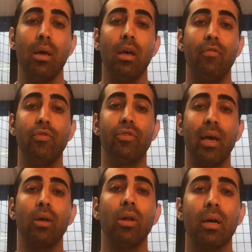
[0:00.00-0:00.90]
If you
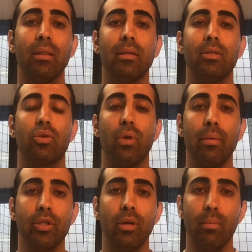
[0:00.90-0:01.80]
take a look in the
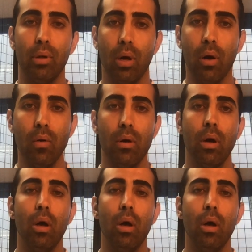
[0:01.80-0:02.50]
description below,